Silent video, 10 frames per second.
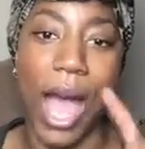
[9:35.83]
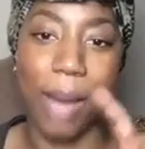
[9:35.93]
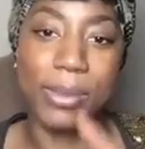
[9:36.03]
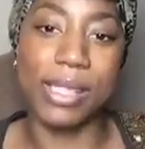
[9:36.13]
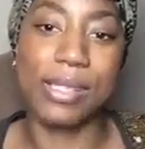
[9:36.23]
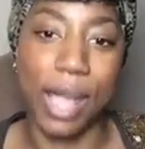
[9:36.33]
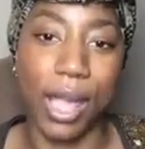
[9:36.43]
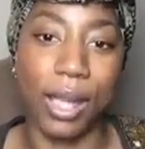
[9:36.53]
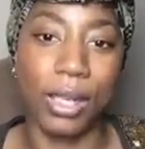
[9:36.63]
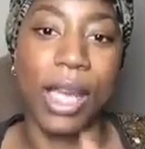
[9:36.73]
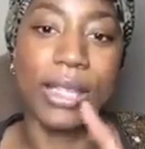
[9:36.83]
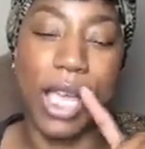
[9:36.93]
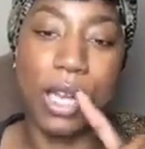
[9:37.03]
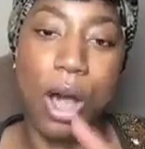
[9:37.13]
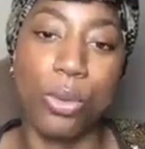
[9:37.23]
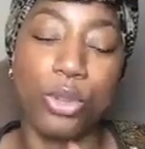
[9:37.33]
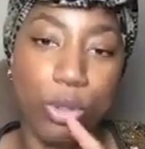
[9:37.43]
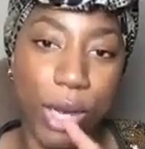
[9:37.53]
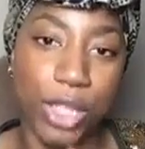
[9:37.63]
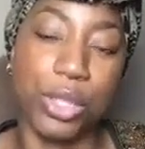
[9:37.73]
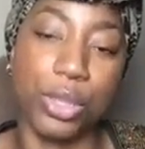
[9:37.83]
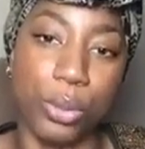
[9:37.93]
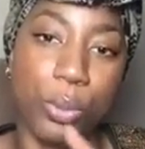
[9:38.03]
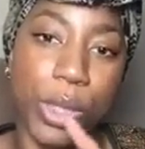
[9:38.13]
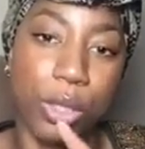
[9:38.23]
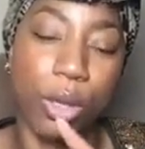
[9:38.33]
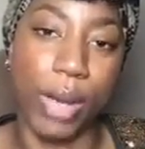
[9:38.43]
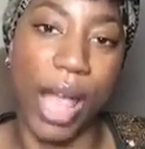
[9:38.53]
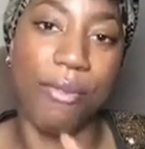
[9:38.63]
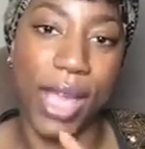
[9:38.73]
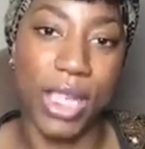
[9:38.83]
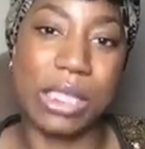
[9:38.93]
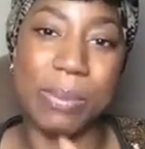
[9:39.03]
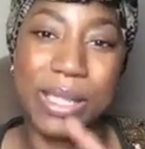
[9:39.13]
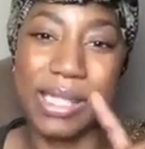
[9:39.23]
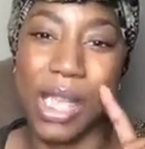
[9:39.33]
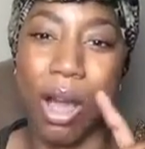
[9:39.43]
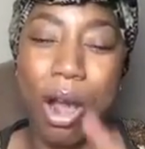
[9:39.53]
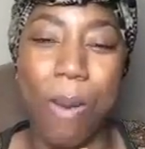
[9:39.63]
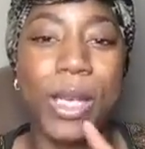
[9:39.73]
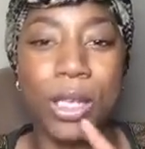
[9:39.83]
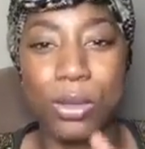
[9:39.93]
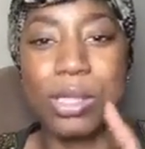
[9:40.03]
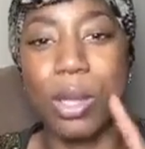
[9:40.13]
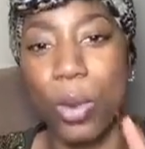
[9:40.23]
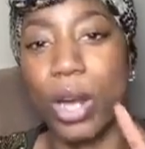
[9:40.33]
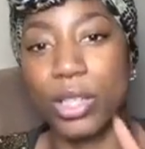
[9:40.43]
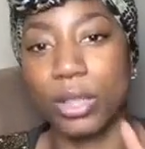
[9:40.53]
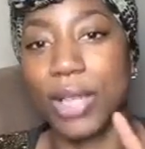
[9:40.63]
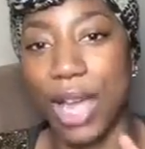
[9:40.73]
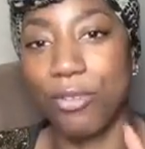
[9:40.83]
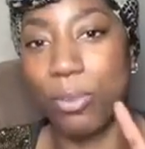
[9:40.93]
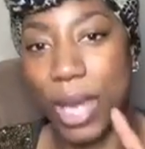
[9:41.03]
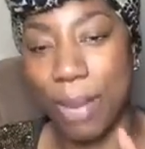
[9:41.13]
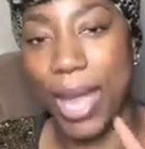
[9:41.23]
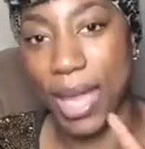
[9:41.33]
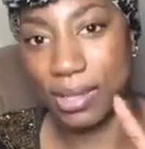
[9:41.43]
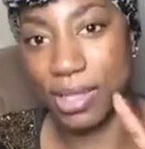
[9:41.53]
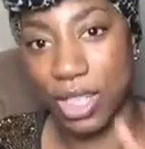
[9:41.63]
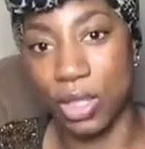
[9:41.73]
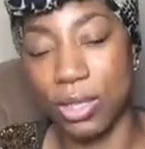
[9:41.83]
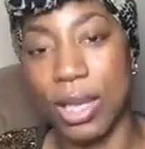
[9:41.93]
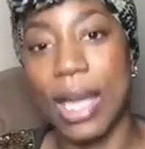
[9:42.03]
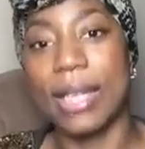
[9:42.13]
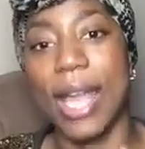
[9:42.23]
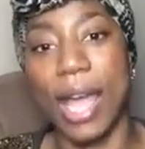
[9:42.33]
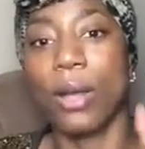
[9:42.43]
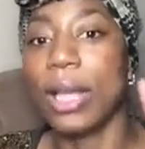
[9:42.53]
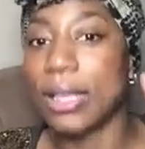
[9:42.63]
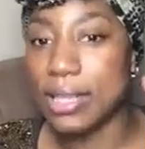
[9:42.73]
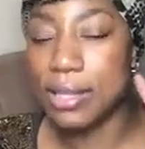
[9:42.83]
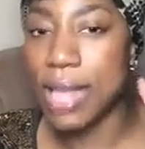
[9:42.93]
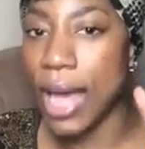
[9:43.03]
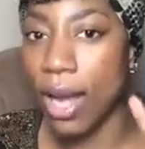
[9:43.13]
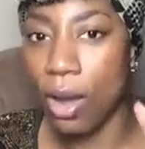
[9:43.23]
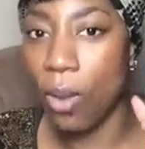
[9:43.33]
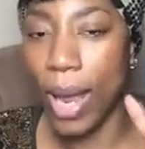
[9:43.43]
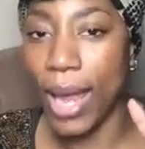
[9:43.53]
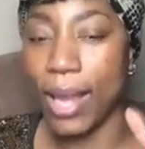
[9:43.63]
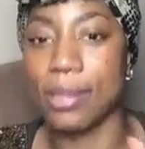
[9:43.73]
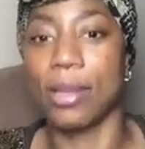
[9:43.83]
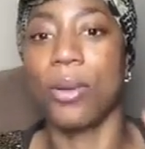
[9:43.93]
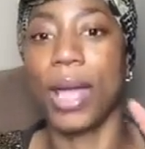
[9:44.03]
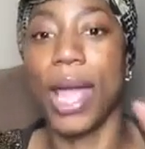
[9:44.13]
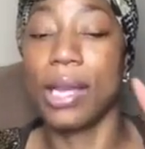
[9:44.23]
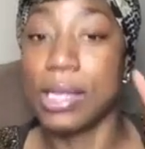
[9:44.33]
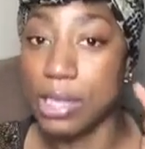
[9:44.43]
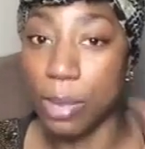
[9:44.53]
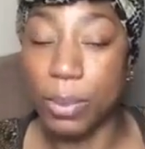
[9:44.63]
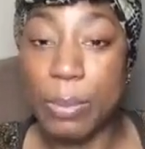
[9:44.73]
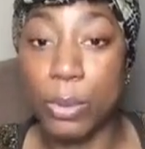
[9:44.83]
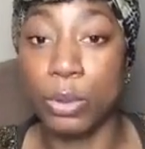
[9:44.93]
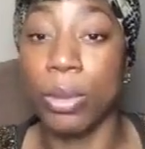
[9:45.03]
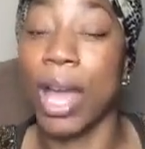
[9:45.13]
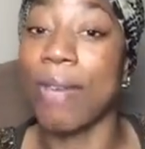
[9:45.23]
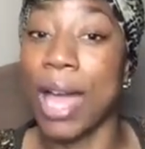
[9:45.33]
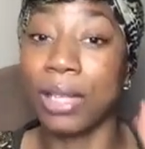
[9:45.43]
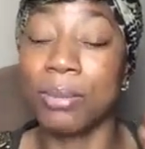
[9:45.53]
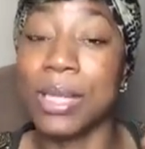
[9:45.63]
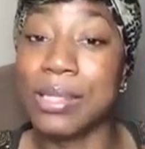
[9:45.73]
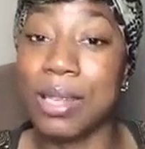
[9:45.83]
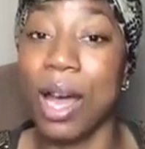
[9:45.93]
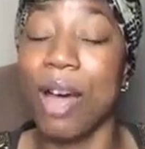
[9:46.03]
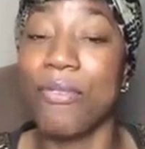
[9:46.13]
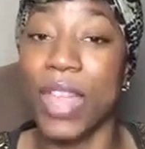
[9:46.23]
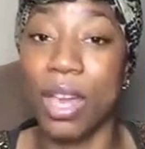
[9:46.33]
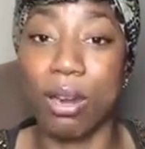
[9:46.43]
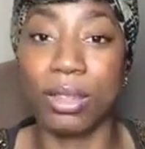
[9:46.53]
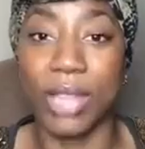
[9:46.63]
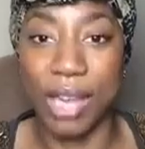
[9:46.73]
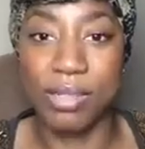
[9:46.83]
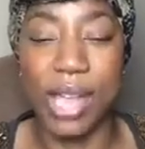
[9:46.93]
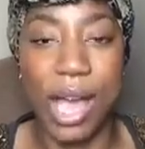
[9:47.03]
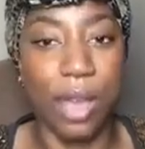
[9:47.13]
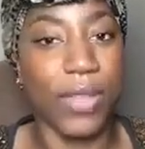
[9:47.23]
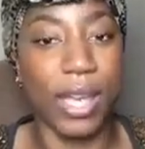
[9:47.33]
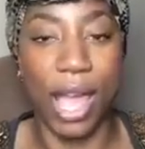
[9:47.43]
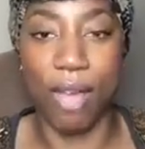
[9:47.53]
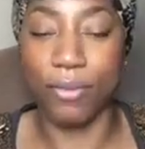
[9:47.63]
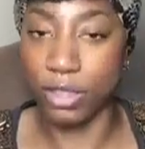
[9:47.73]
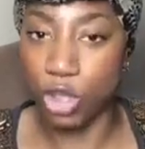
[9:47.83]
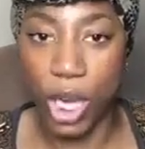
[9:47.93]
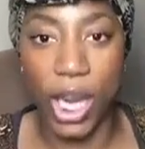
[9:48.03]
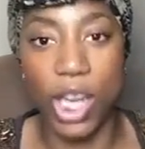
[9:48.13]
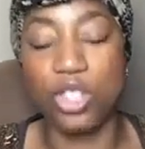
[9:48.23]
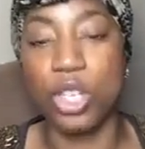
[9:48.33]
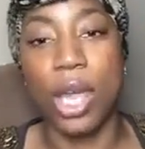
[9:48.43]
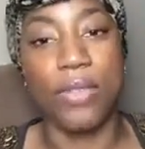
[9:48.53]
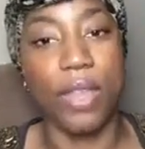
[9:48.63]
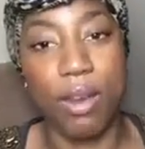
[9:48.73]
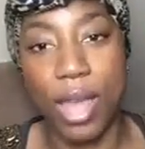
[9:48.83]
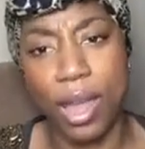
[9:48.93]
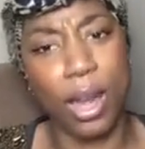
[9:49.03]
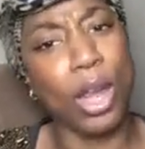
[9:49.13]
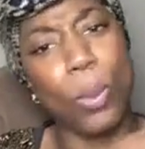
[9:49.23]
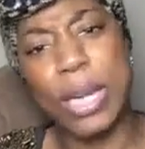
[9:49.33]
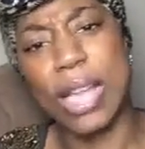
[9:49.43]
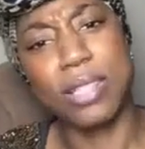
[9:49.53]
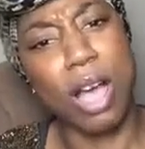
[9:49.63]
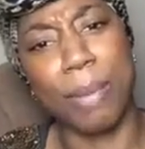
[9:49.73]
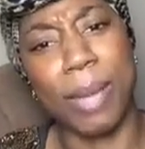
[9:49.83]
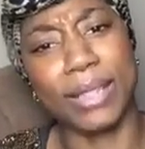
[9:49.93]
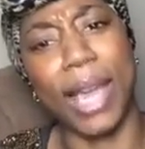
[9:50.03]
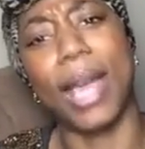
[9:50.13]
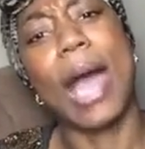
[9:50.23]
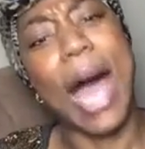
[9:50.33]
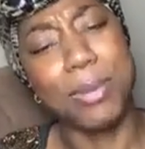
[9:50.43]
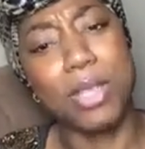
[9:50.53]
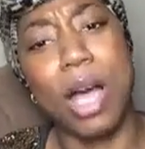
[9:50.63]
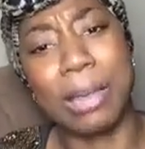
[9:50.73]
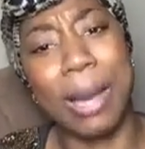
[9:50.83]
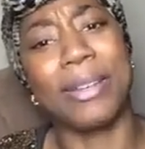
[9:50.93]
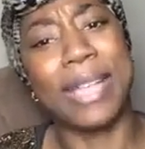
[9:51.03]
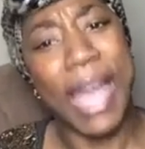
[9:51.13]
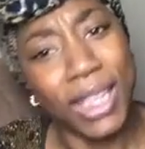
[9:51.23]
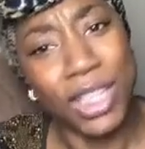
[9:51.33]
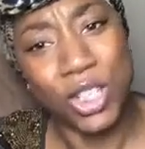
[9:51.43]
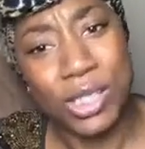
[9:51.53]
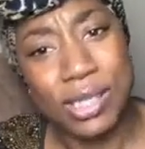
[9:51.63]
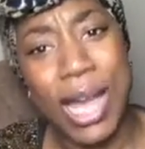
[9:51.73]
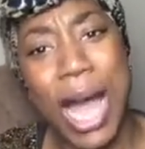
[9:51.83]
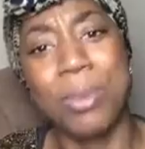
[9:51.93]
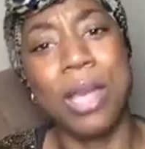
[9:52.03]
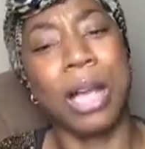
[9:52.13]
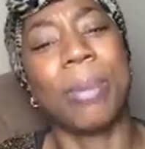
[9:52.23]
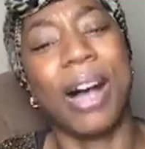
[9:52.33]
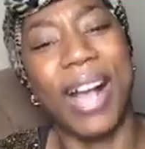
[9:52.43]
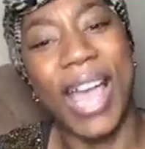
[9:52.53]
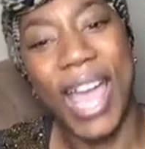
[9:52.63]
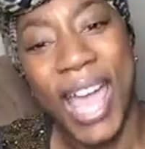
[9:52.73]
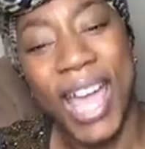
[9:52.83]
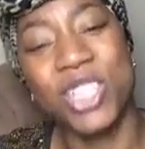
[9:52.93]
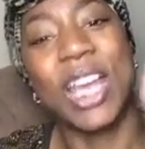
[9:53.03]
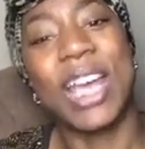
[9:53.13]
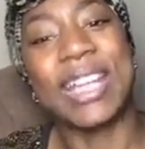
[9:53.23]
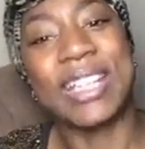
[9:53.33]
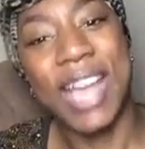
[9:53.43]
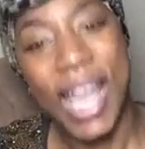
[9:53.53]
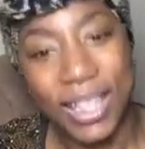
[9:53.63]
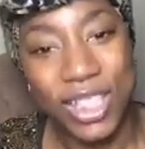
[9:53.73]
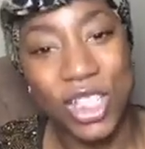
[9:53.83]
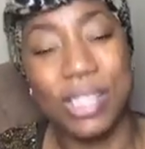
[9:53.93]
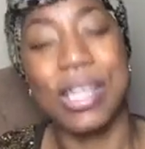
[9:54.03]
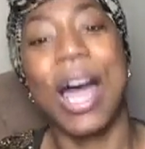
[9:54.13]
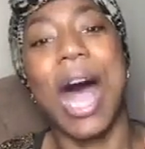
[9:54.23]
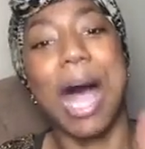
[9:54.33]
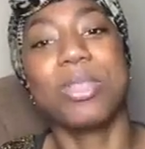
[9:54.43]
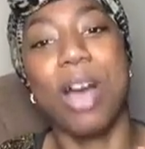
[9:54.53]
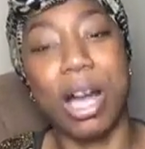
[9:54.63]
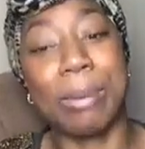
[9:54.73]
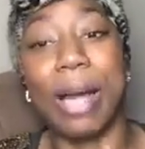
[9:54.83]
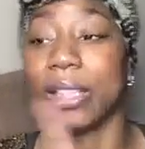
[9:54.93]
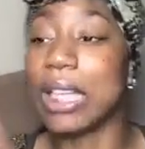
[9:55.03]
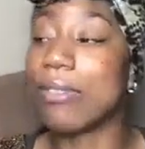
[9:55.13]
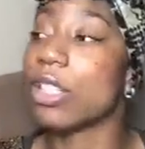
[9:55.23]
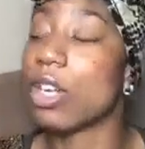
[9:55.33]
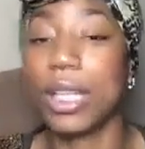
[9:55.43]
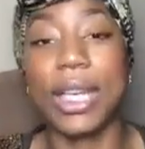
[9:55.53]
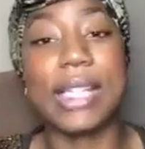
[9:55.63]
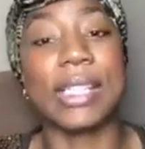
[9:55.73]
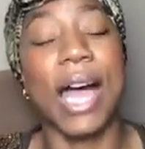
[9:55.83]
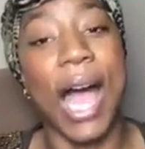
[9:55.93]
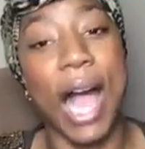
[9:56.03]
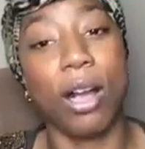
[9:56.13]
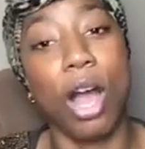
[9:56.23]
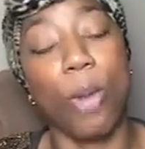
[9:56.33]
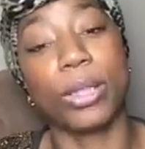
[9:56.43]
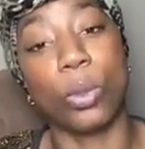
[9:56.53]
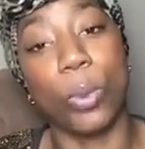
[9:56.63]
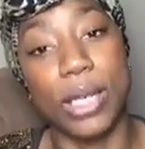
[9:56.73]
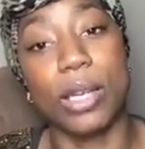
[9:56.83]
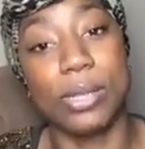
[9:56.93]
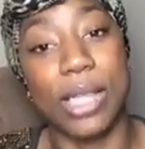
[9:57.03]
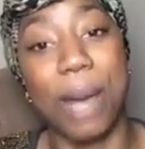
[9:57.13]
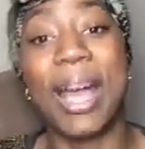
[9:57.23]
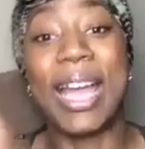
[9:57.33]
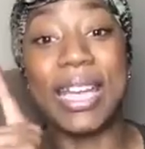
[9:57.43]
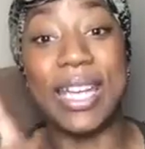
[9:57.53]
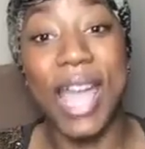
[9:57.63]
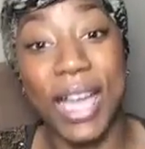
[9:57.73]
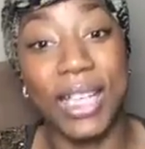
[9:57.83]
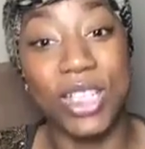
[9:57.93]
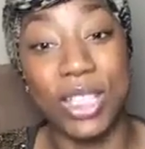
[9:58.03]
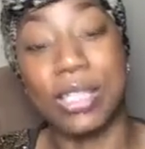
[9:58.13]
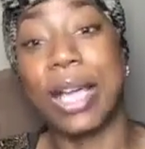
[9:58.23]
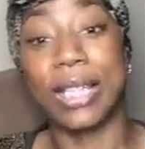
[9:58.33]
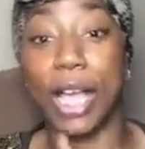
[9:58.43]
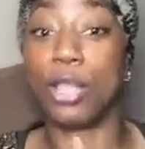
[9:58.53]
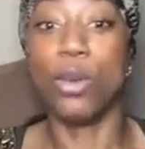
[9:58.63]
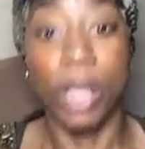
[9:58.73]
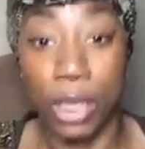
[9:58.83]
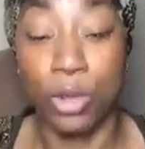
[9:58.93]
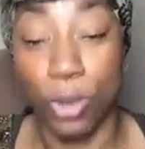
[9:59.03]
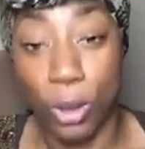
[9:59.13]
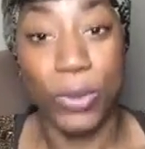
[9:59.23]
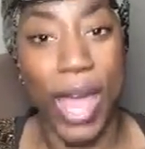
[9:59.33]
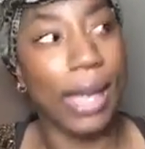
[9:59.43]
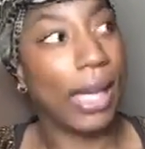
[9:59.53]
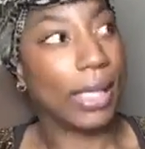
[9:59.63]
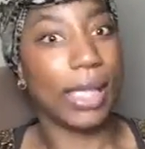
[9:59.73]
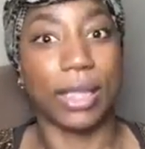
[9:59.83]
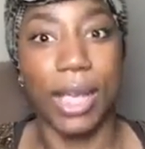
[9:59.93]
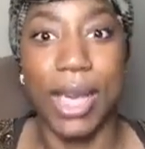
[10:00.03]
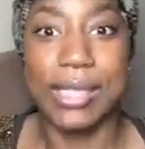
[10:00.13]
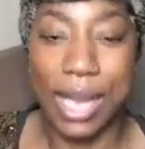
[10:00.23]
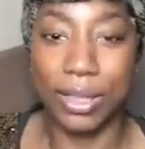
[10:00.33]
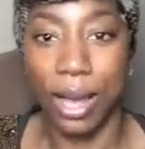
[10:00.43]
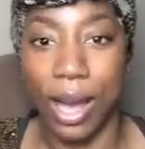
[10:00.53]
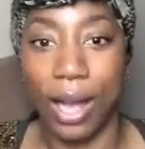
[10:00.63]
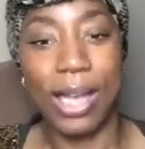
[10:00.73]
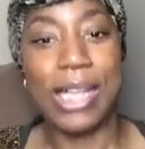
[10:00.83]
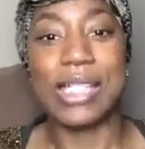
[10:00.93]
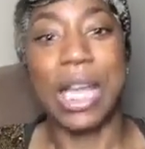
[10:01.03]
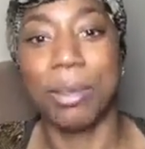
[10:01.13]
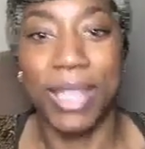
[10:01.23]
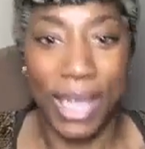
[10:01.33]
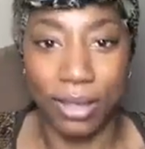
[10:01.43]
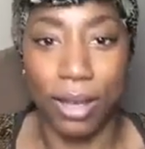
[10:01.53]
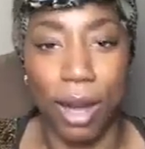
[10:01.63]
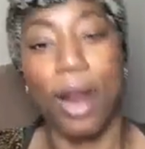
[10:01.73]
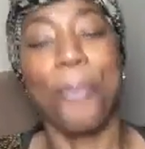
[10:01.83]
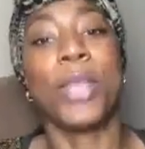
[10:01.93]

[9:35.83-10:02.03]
I'm just saying, they don't trust you when you don't have edges because they already know somewhere in your life you made bad decisions. Now, this is not always, okay? Some people do have elements of their lifestyle that have changed their hair. We're not not talking about that. I'm talking about negligence. I'm talking about edge negligence. I'm talking about leaving your kids in a hot car with the windows up. Negligence. Like, you can control that. Get the kids out the car. Tell them to get out the car.